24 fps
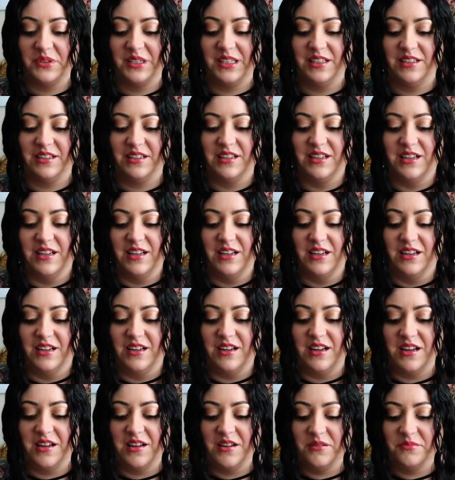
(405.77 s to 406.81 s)
but
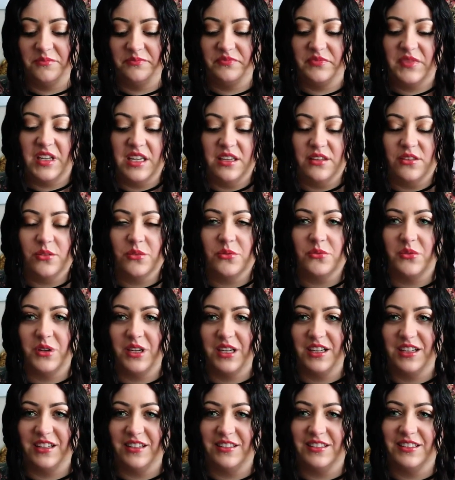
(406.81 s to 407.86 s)
either
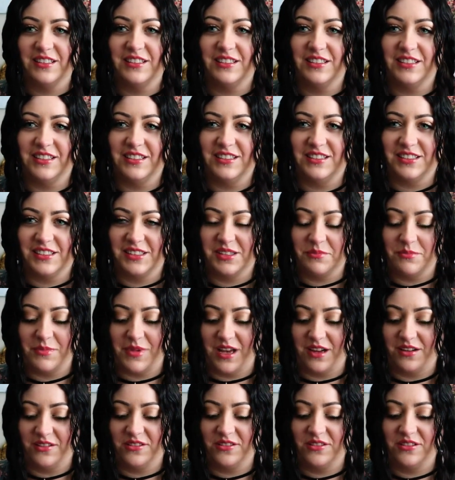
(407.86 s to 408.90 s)
way, it doesn't
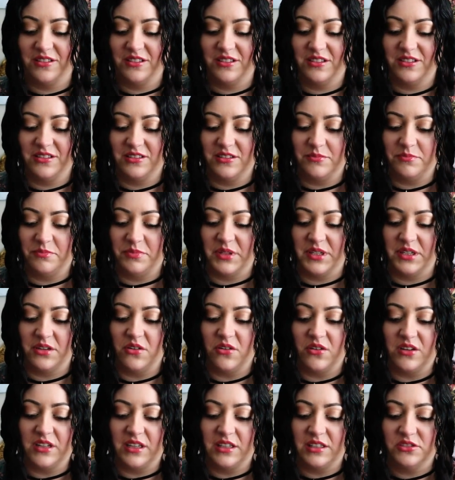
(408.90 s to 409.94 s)
matter. But
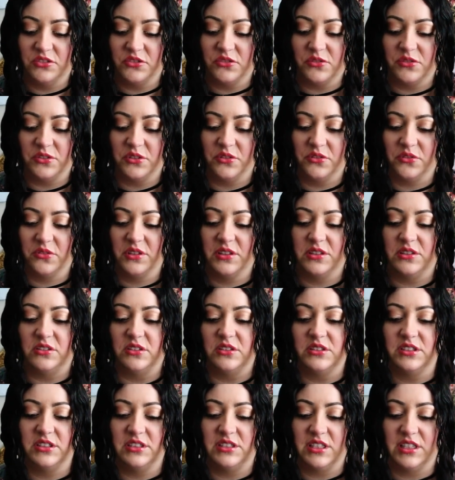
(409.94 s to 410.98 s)
Archangel
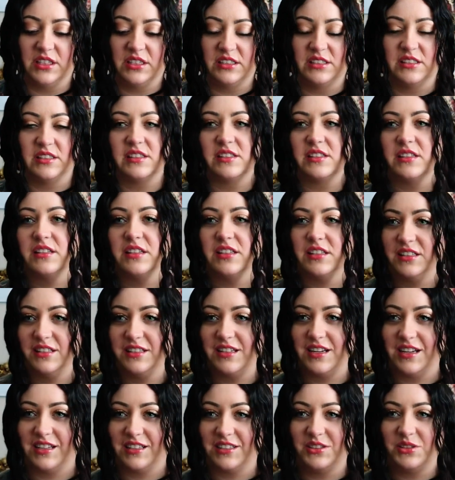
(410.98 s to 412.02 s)
Uriel does
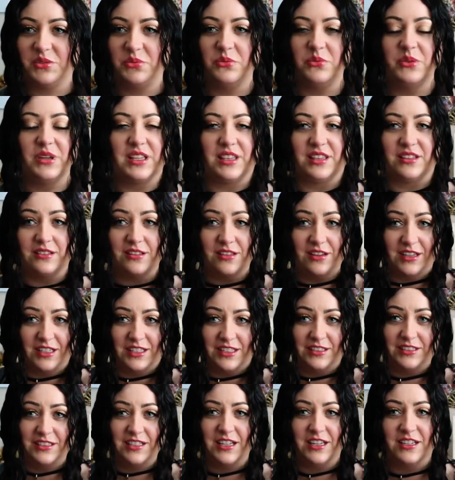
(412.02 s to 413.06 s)
connect with
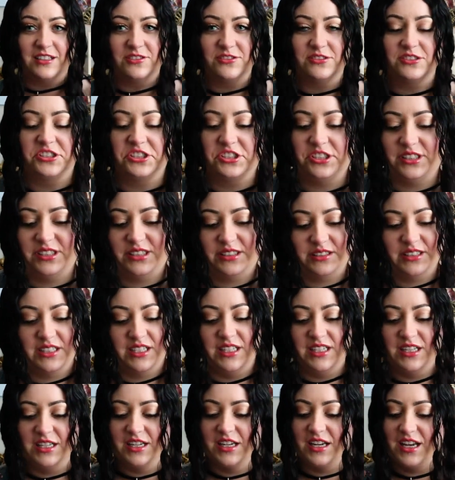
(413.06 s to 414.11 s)
lion energy
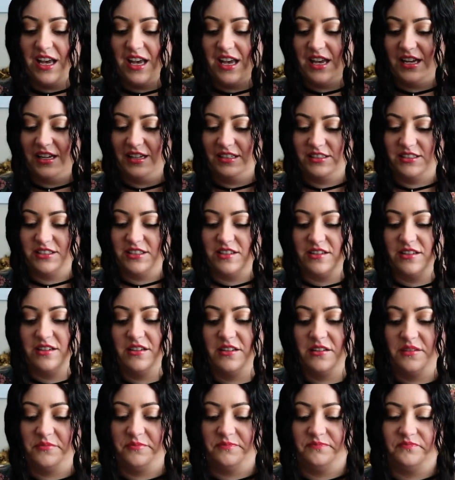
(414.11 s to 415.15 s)

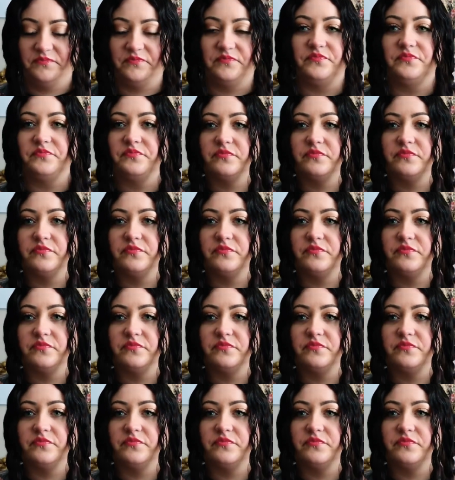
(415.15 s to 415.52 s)
and